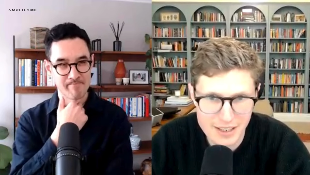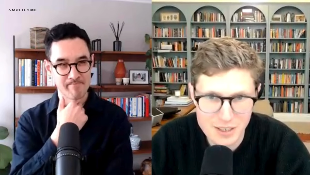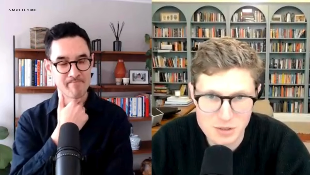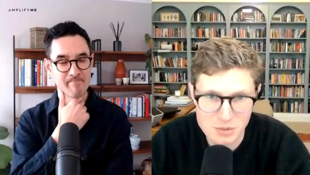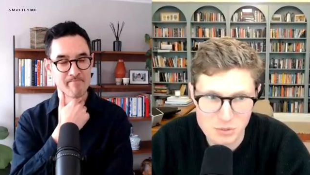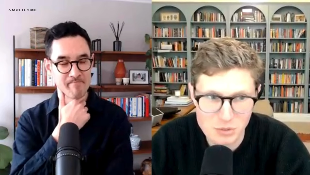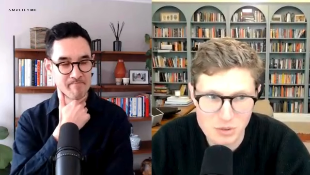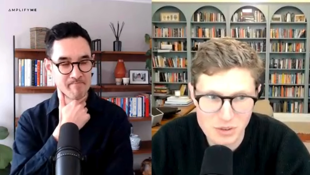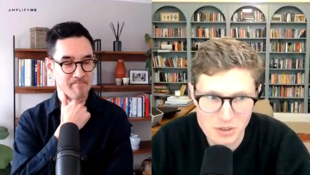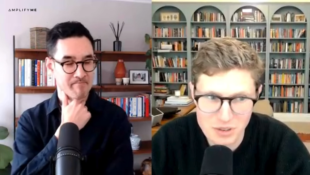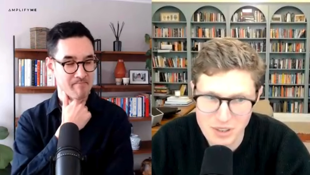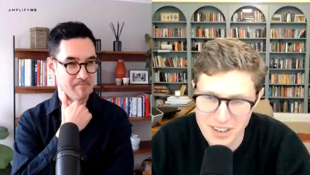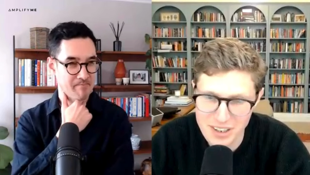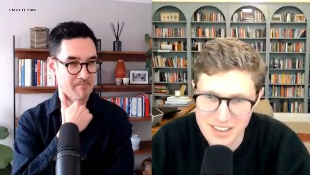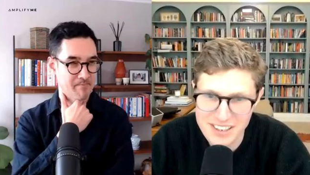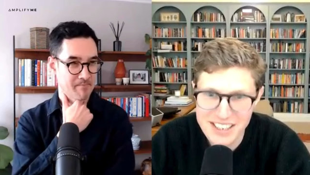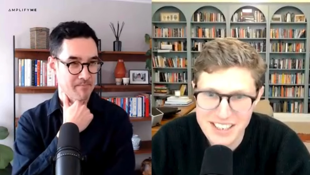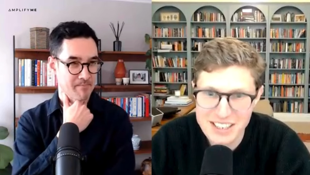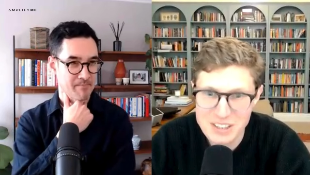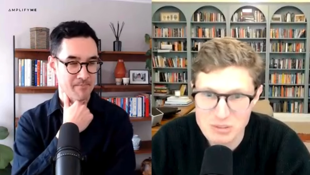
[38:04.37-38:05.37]
Speaker 1: it doesn't
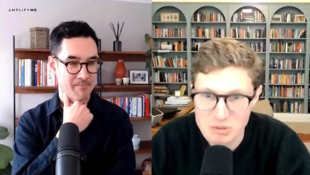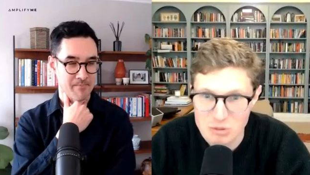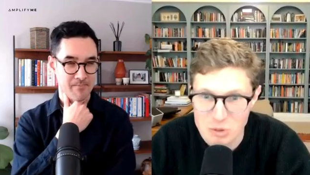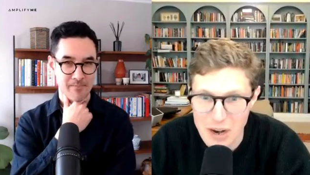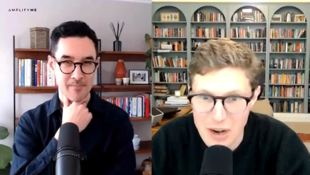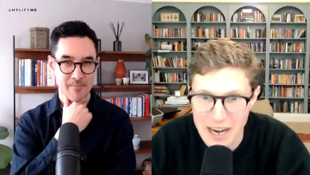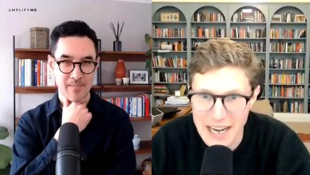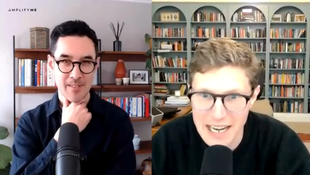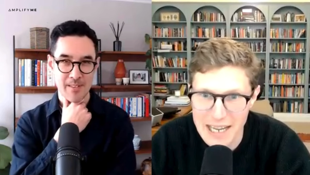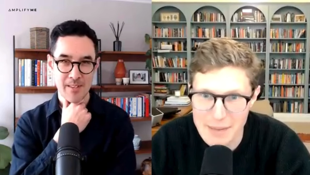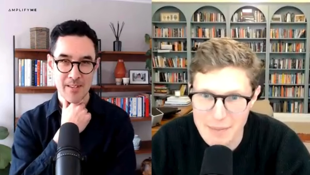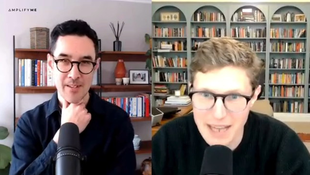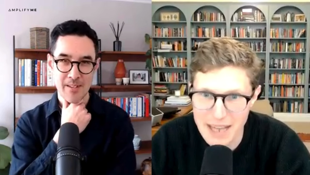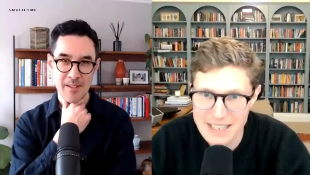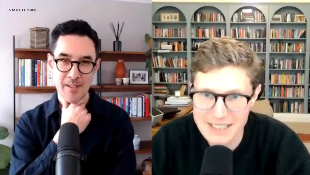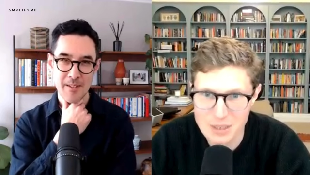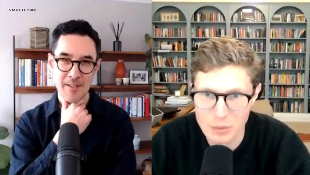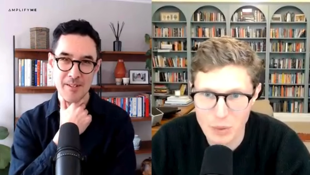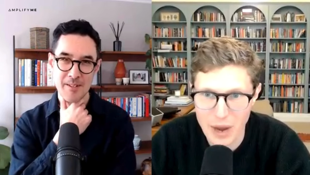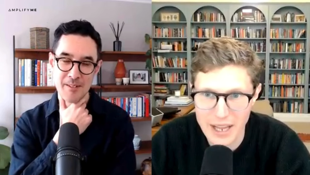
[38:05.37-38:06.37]
really
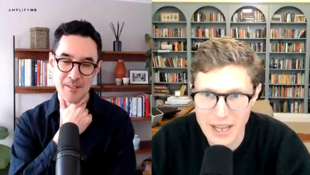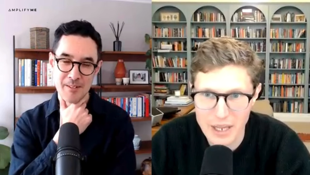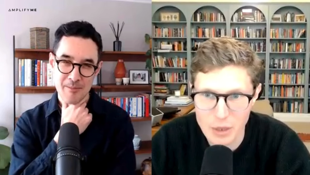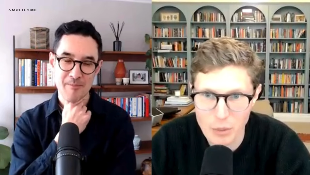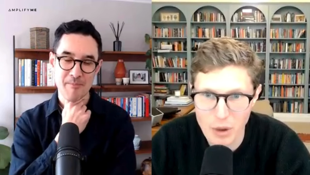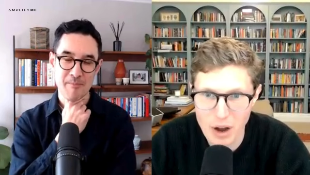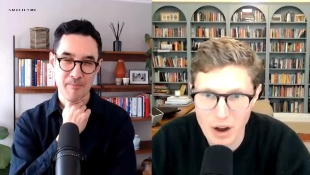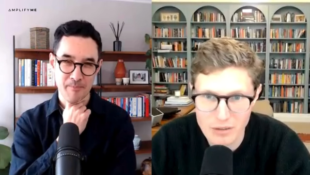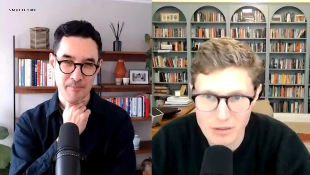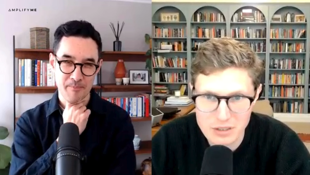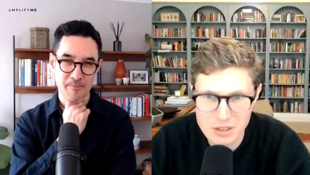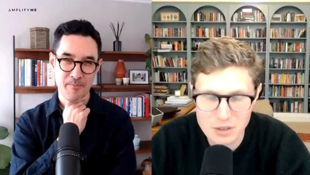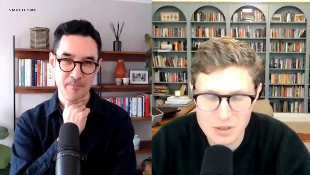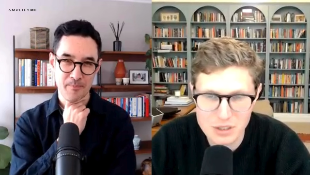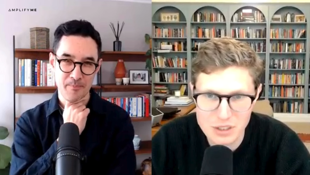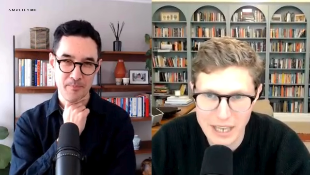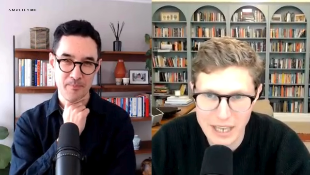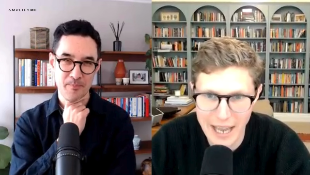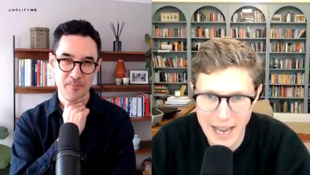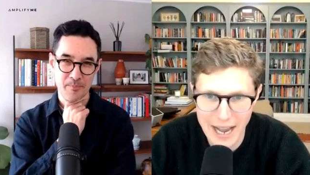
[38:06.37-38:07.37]
matter where you are, as
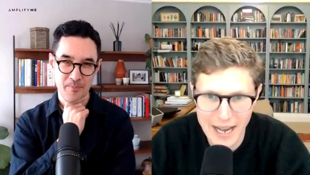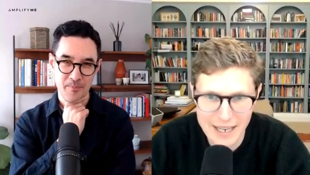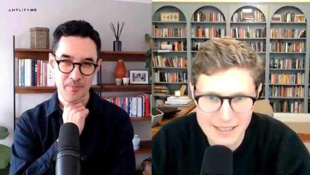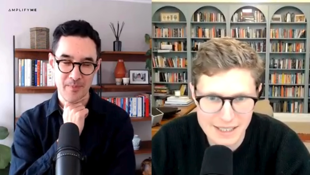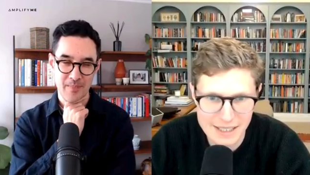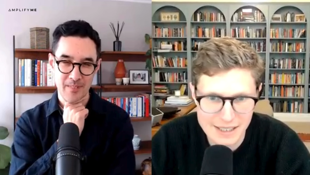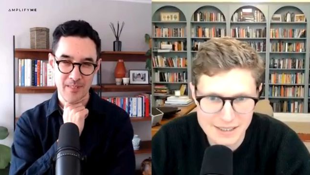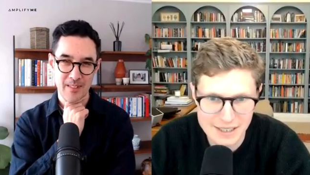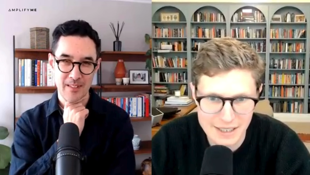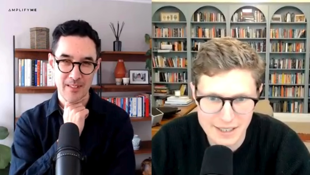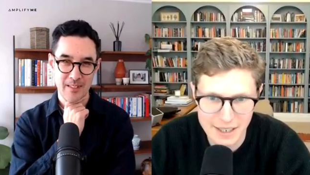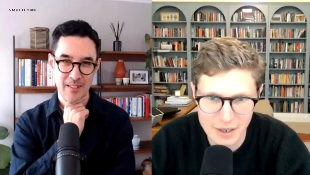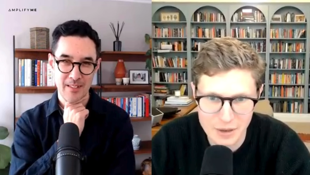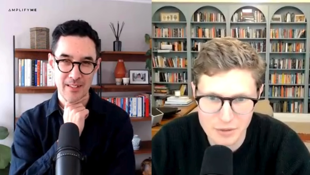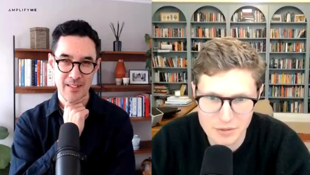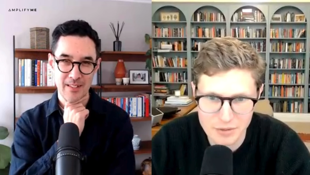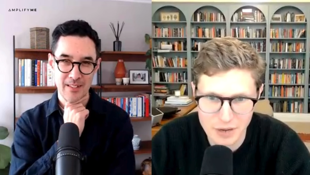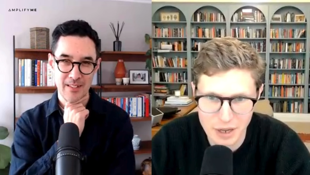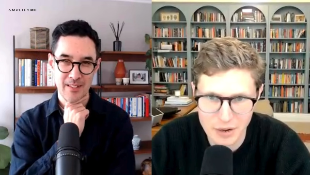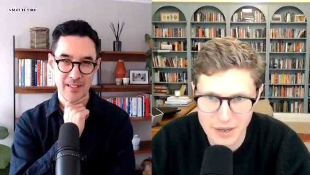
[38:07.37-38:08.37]
long as you get access to
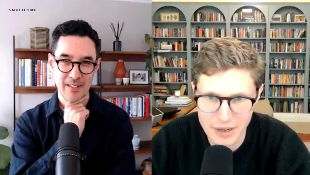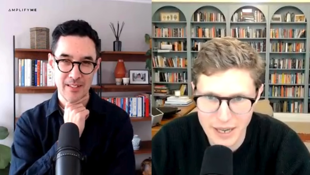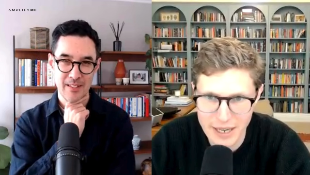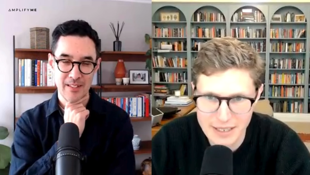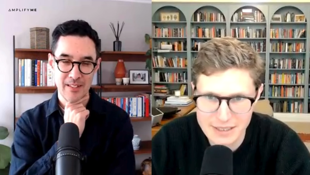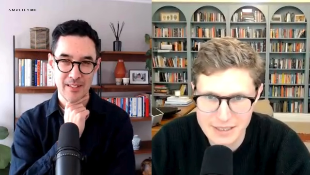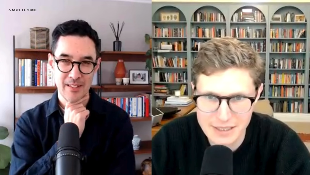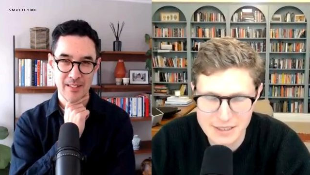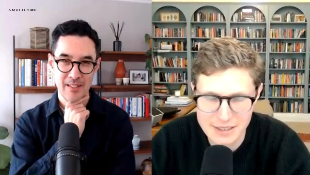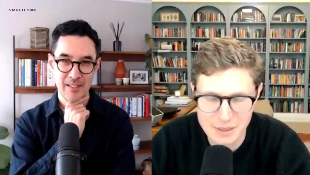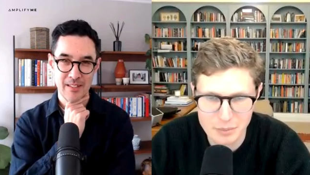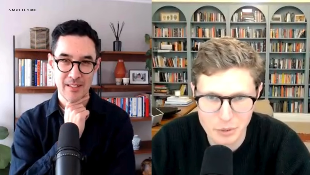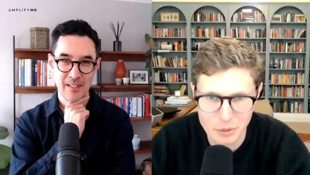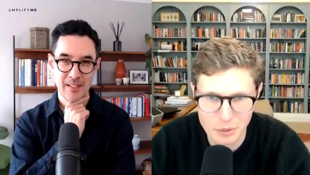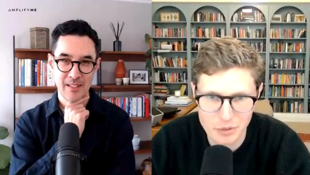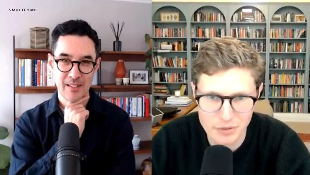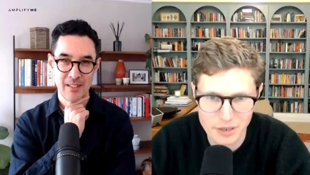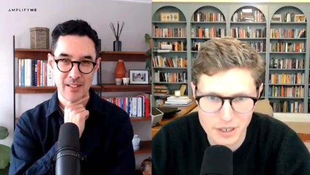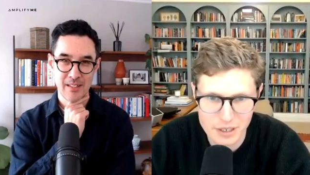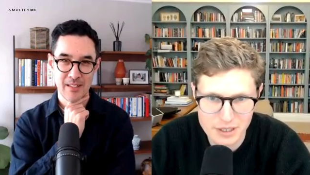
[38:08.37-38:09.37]
deal flow and access to
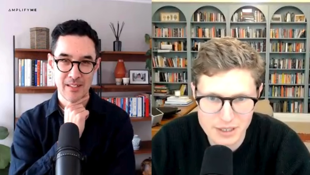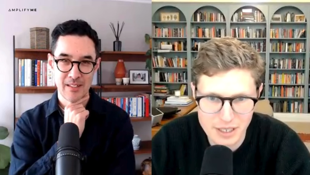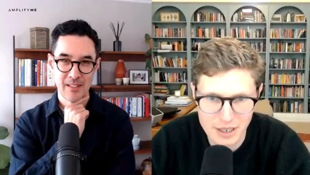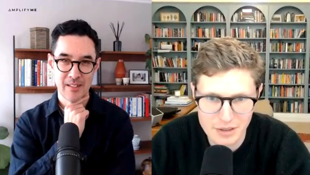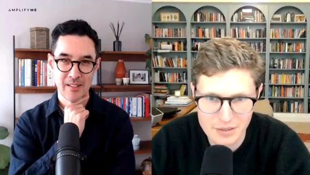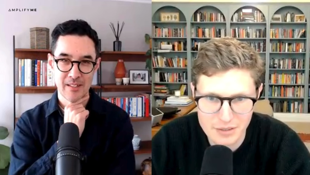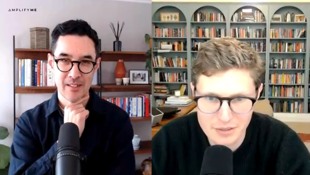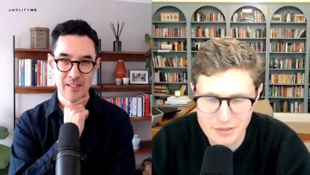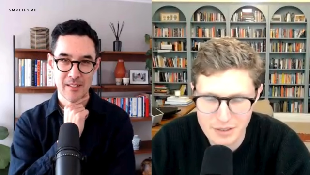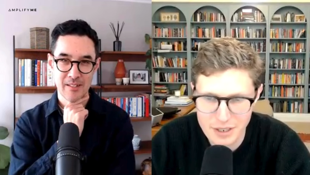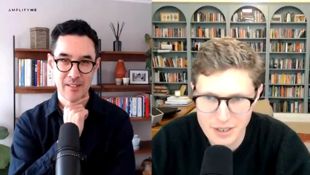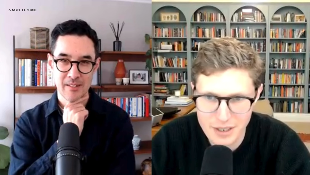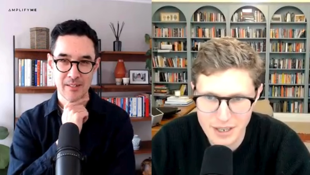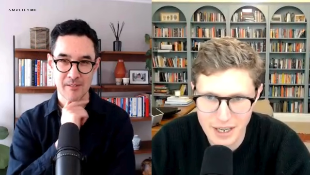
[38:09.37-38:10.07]
proving yourself.